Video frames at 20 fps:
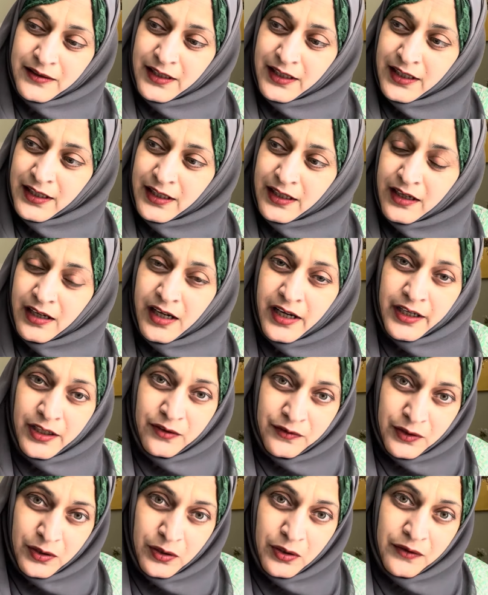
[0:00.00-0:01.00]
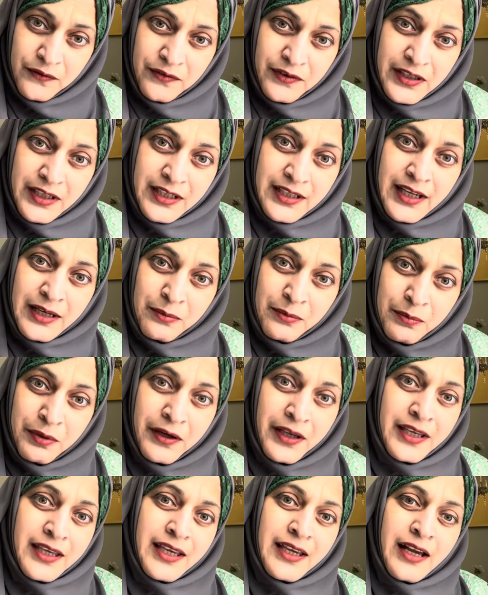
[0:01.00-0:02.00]
in a kind of a conflict and
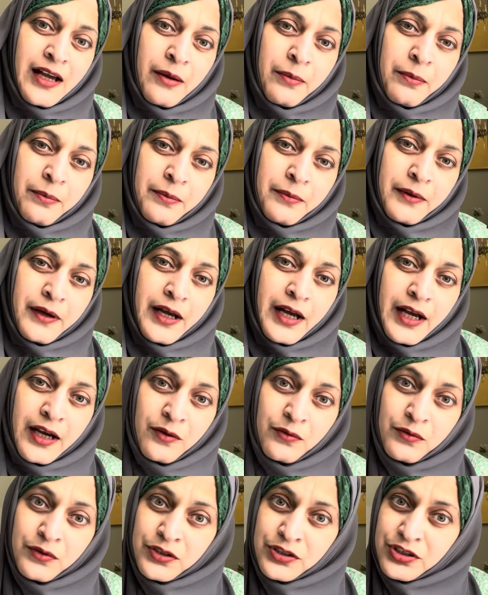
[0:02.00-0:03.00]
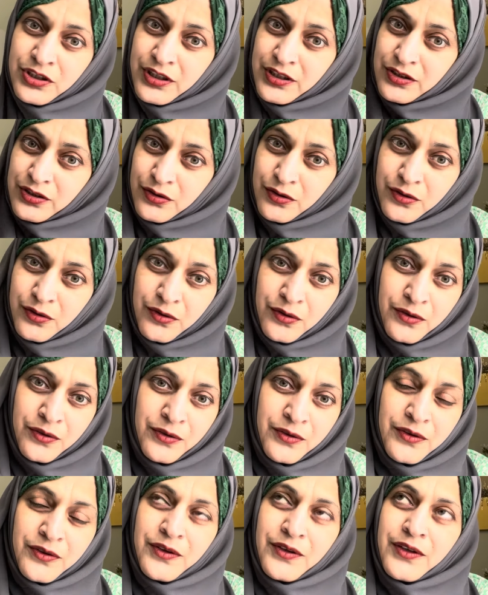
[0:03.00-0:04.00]
breaking up, I would just go,
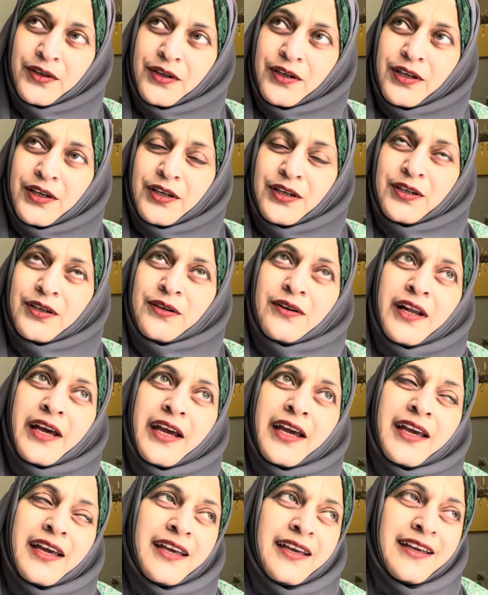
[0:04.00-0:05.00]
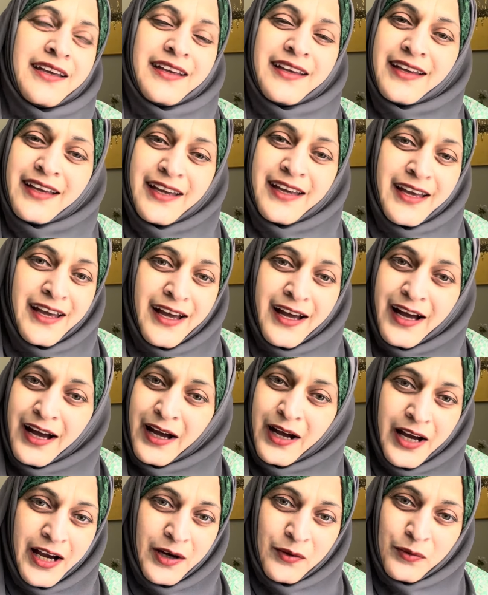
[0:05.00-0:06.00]
you know,
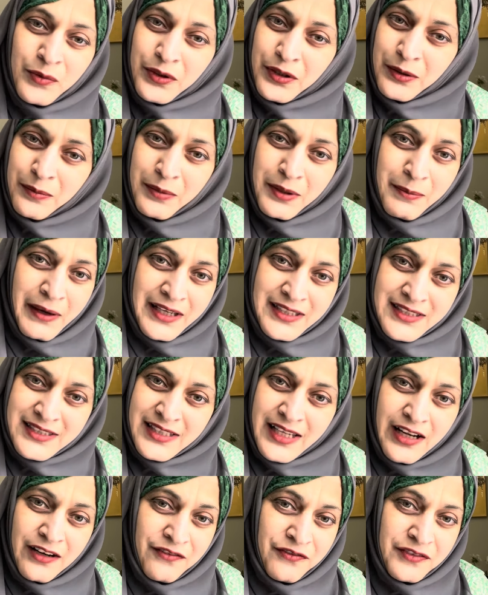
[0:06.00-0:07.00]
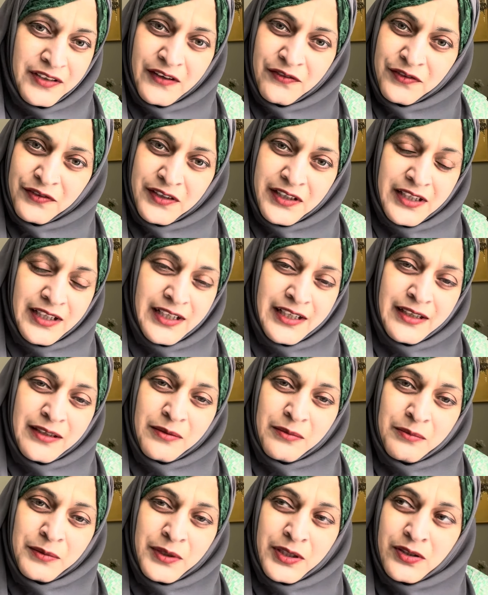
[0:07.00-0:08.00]
I wouldn't be myself, definitely,
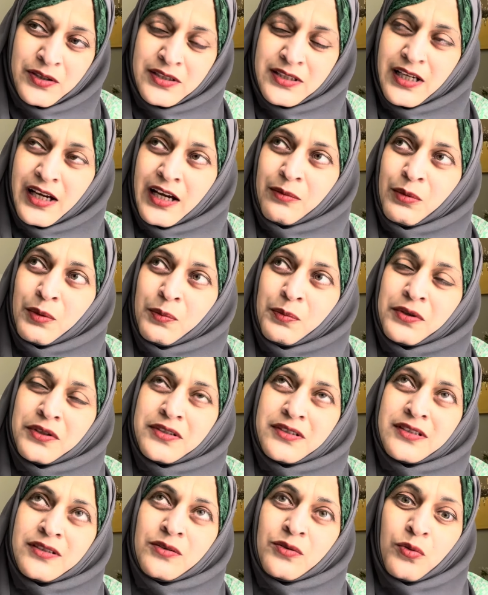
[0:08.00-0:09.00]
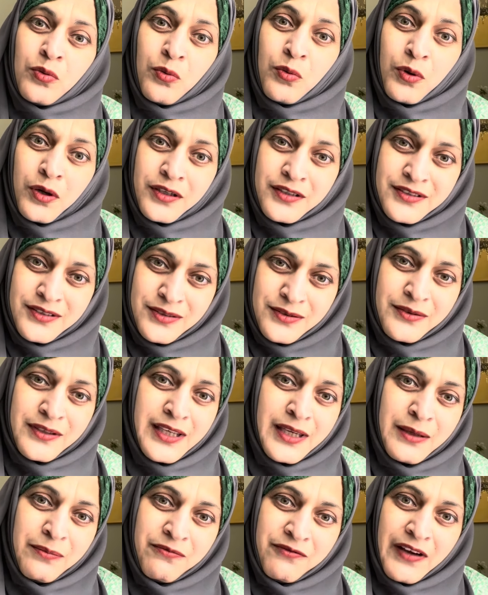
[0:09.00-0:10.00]
because I'm a person who wants to
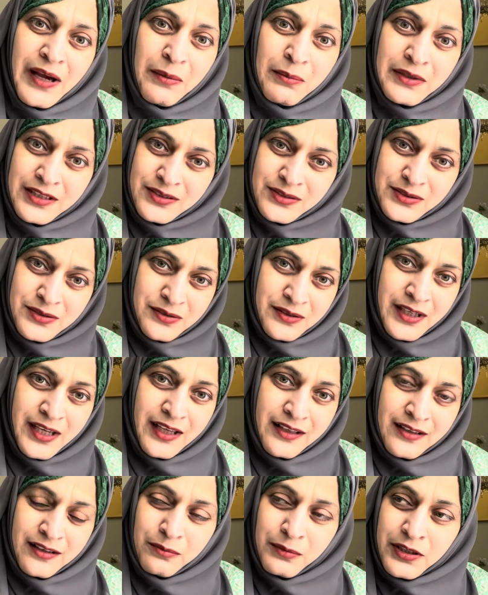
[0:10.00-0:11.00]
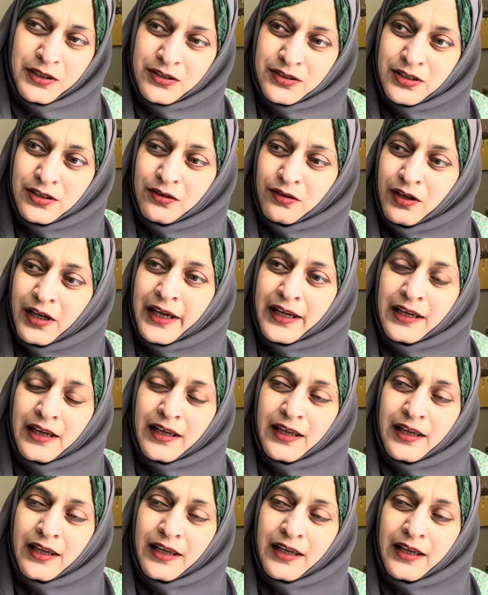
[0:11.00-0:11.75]
keep families together, because, you know, like,